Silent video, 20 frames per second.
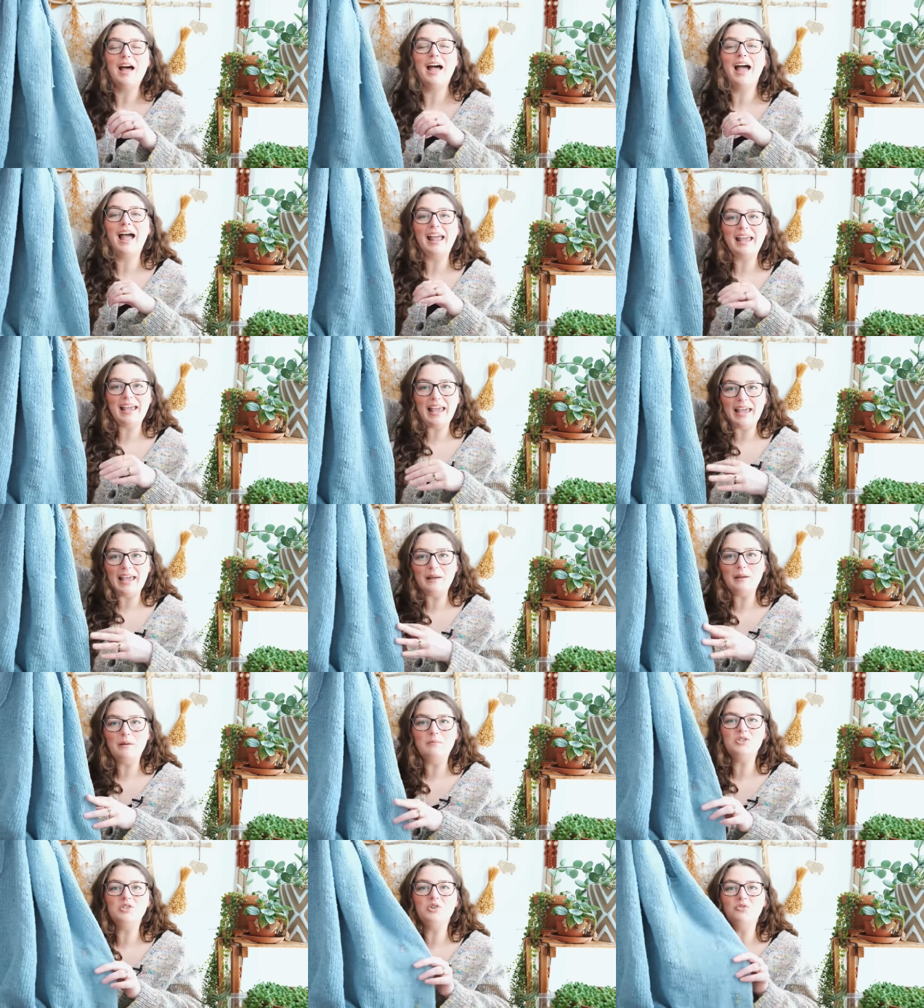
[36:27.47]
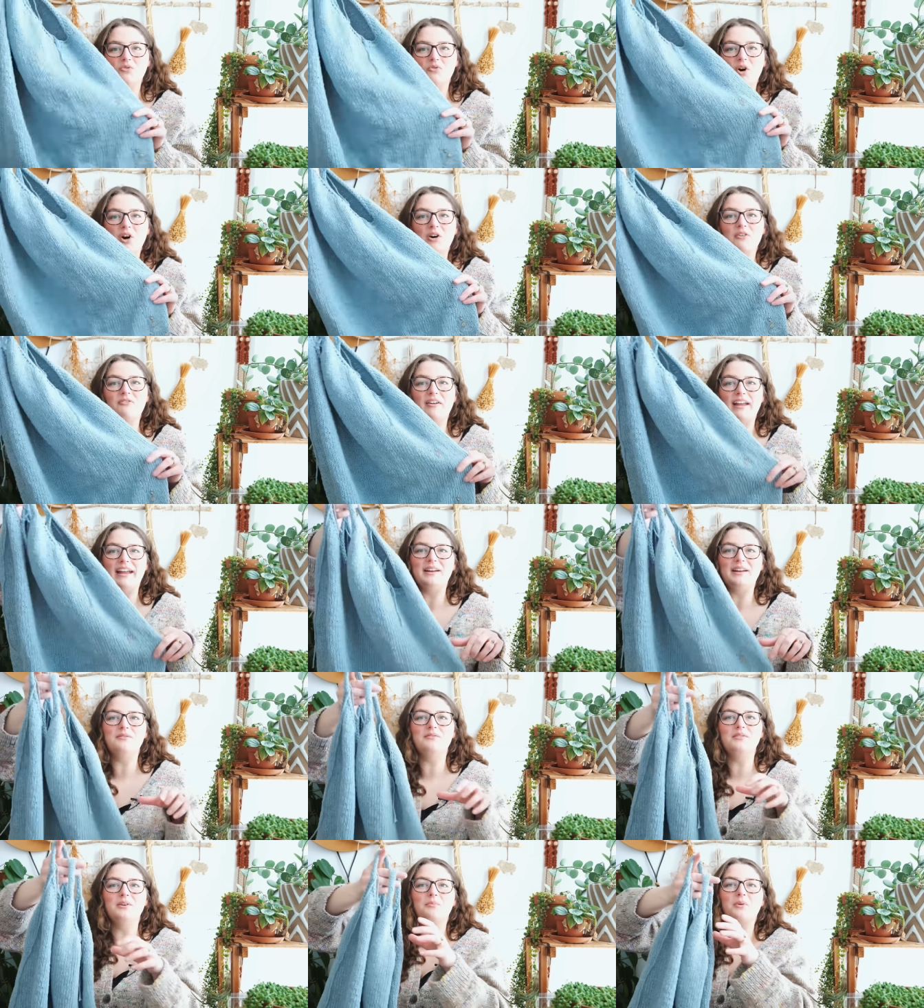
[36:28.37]
I am so far a fan
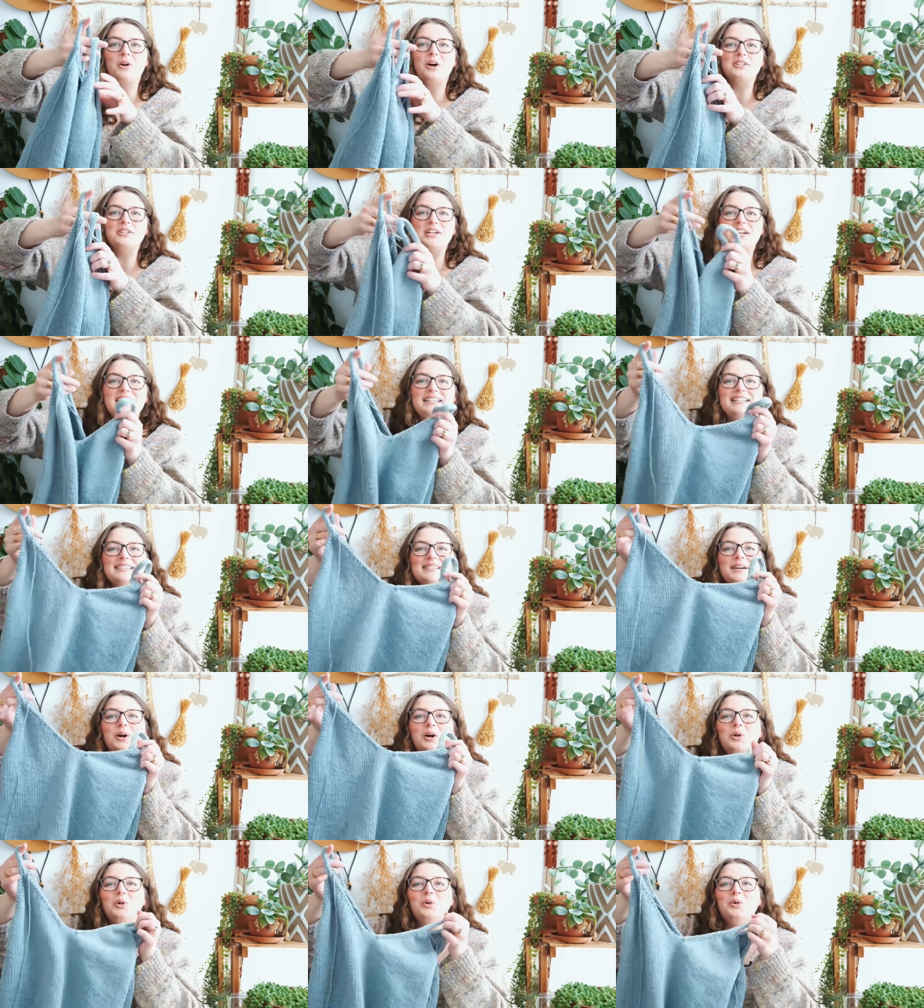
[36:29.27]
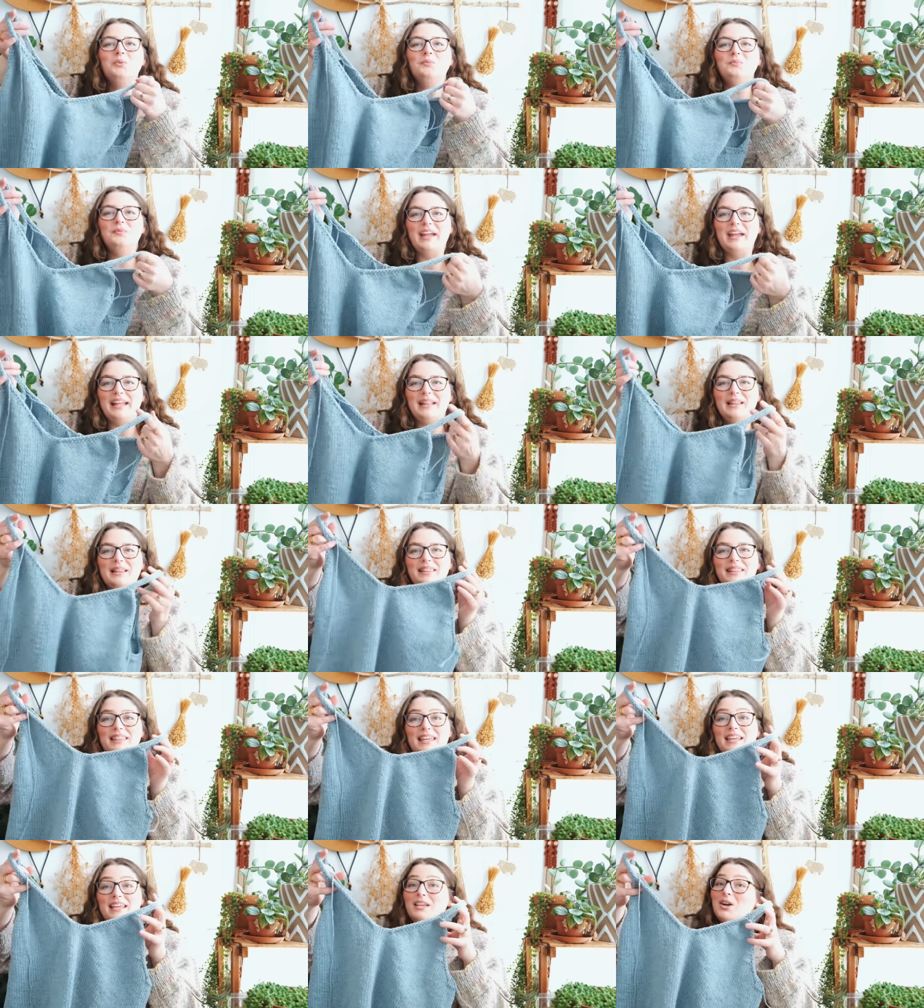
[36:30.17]
of the project as a whole and
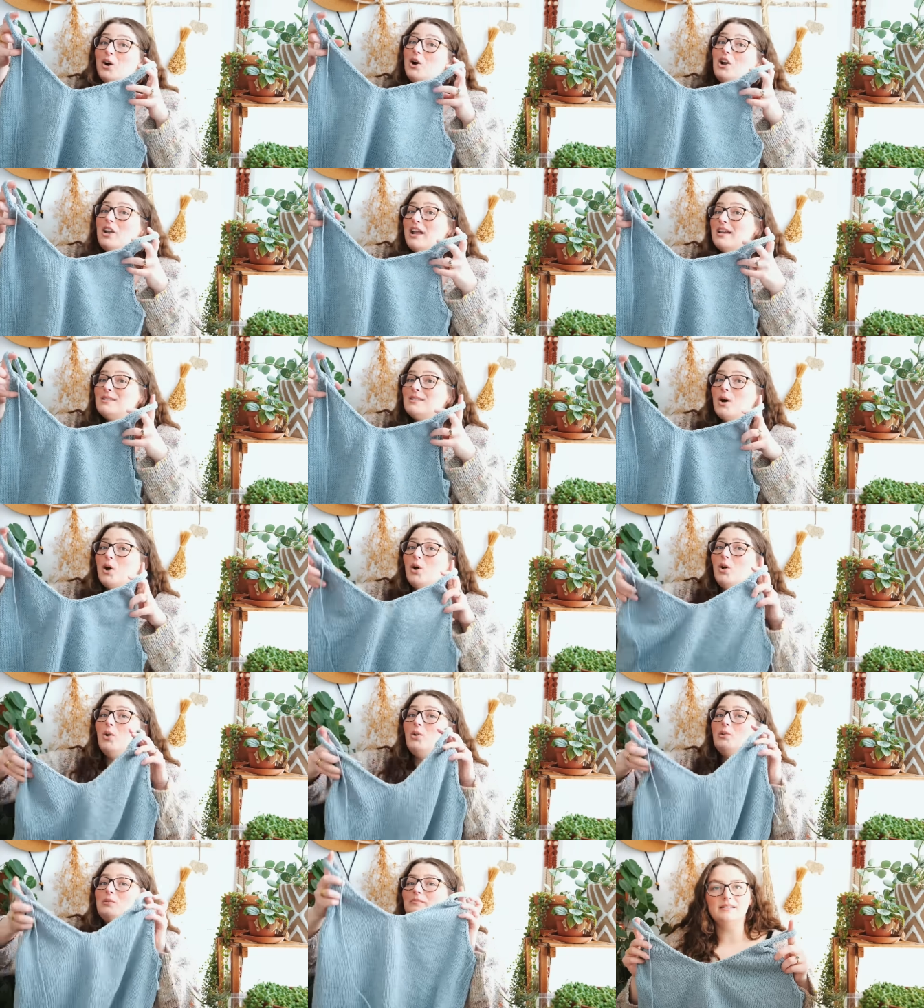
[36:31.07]
the yarn as a whole.